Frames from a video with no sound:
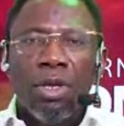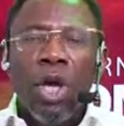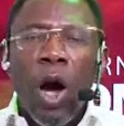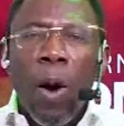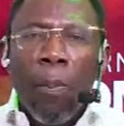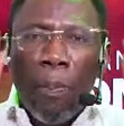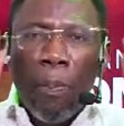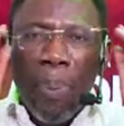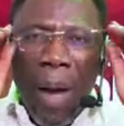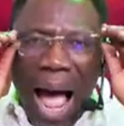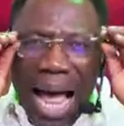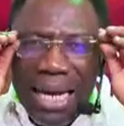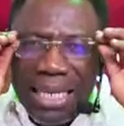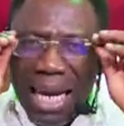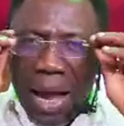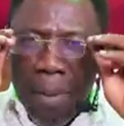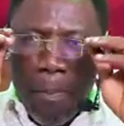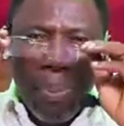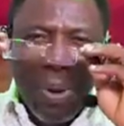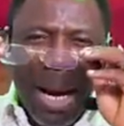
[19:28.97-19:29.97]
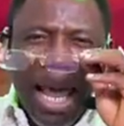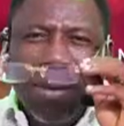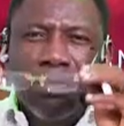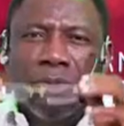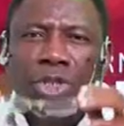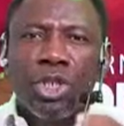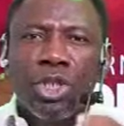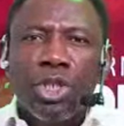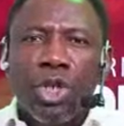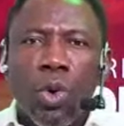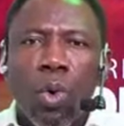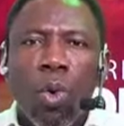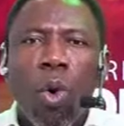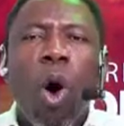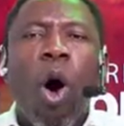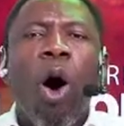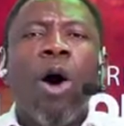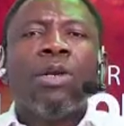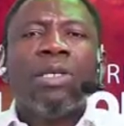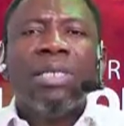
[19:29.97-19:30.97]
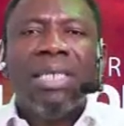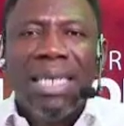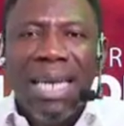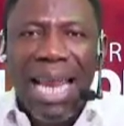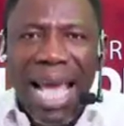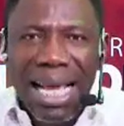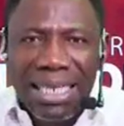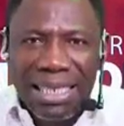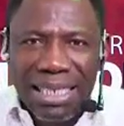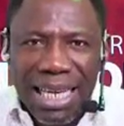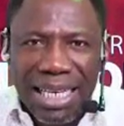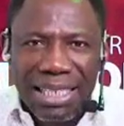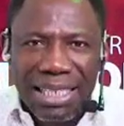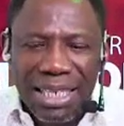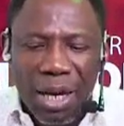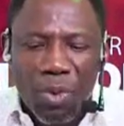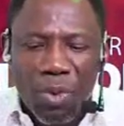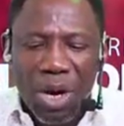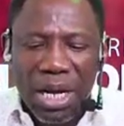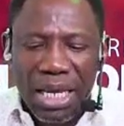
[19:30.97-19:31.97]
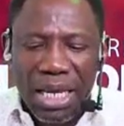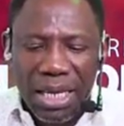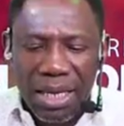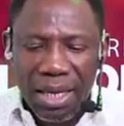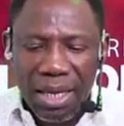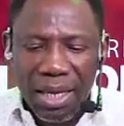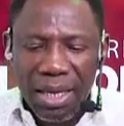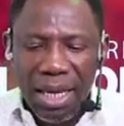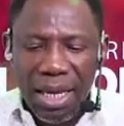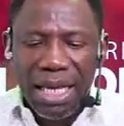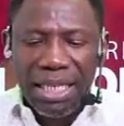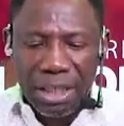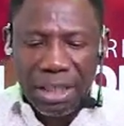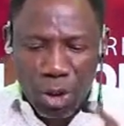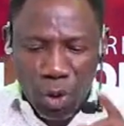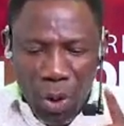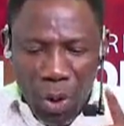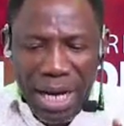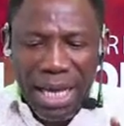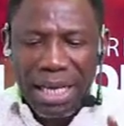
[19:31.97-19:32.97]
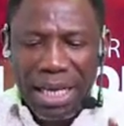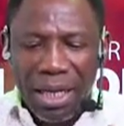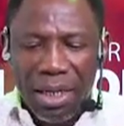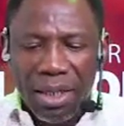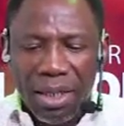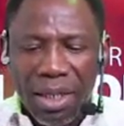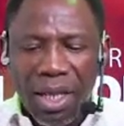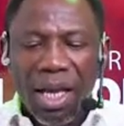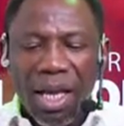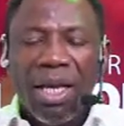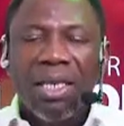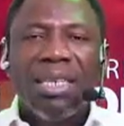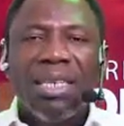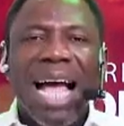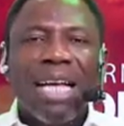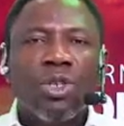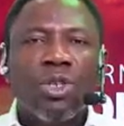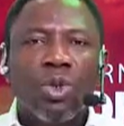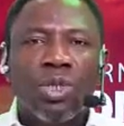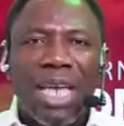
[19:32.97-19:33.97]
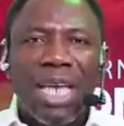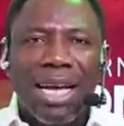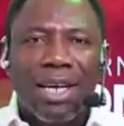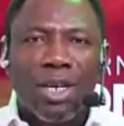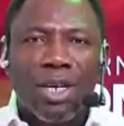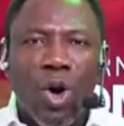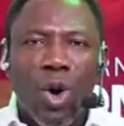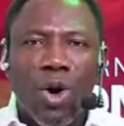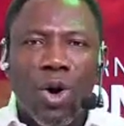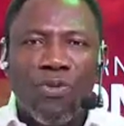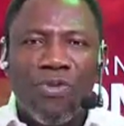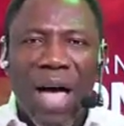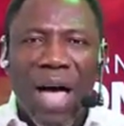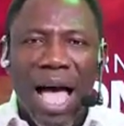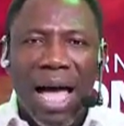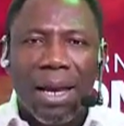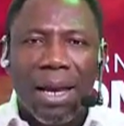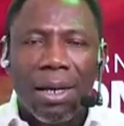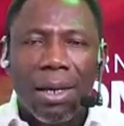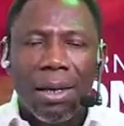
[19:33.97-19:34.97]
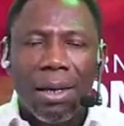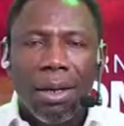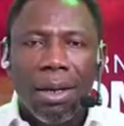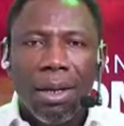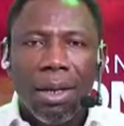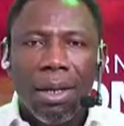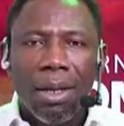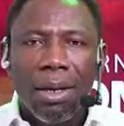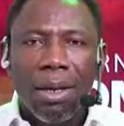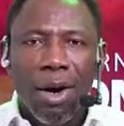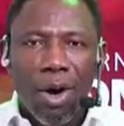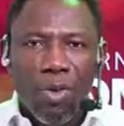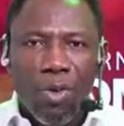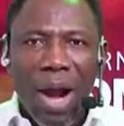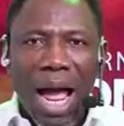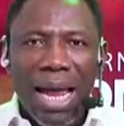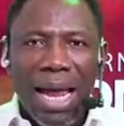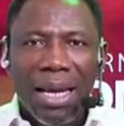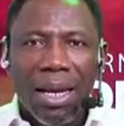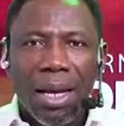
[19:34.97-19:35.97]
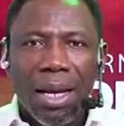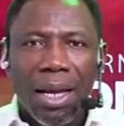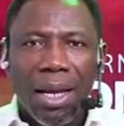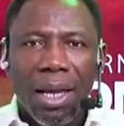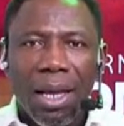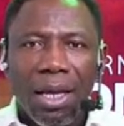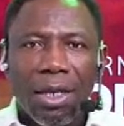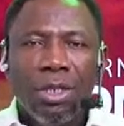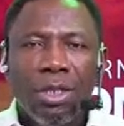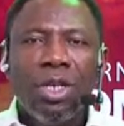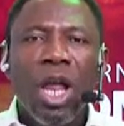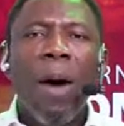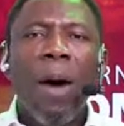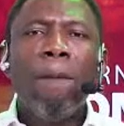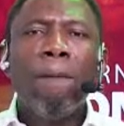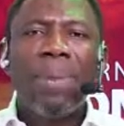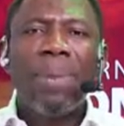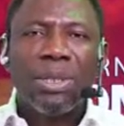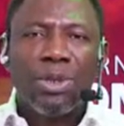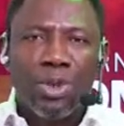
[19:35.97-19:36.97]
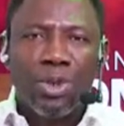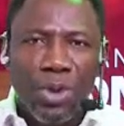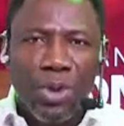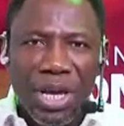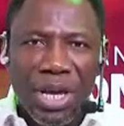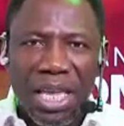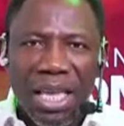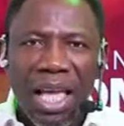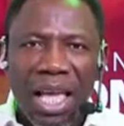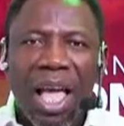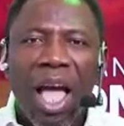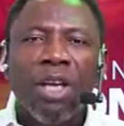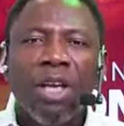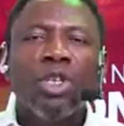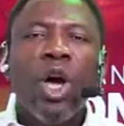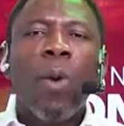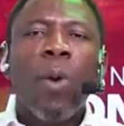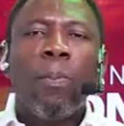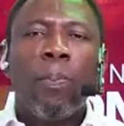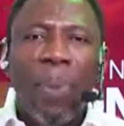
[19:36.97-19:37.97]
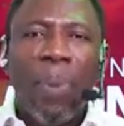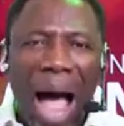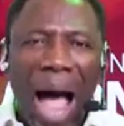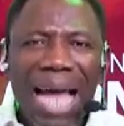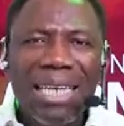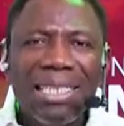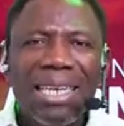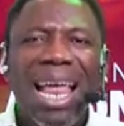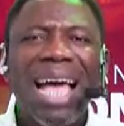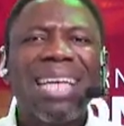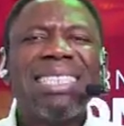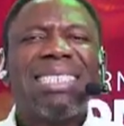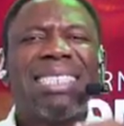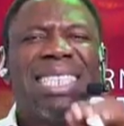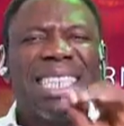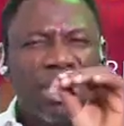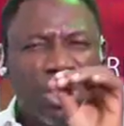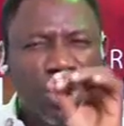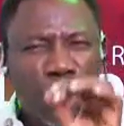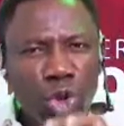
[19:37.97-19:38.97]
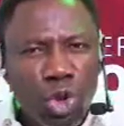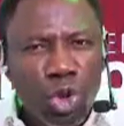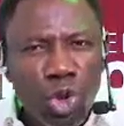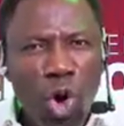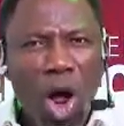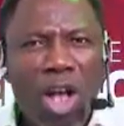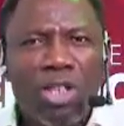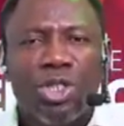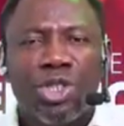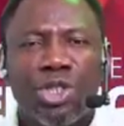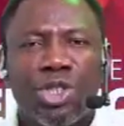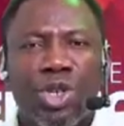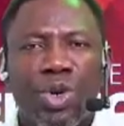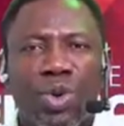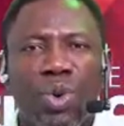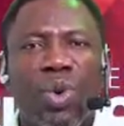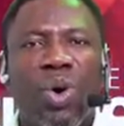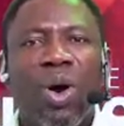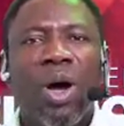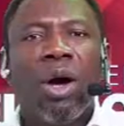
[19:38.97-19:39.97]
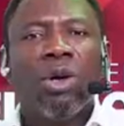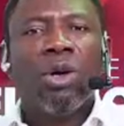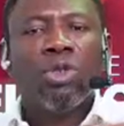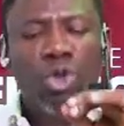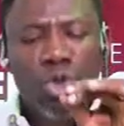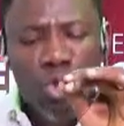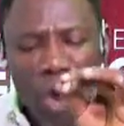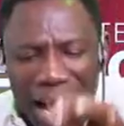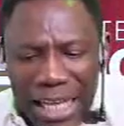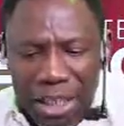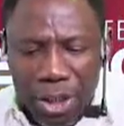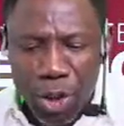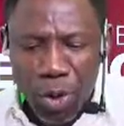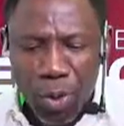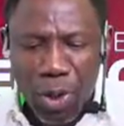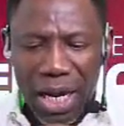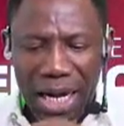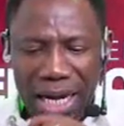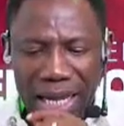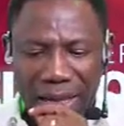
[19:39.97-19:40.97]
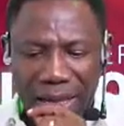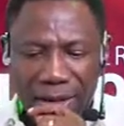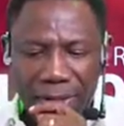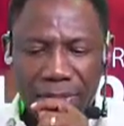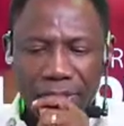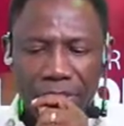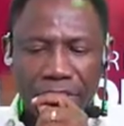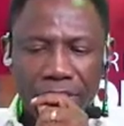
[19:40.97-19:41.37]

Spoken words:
Your partner blames you unnecessarily. It's critical that you take note of that. All right? Number 3, your partner distrusts you regularly.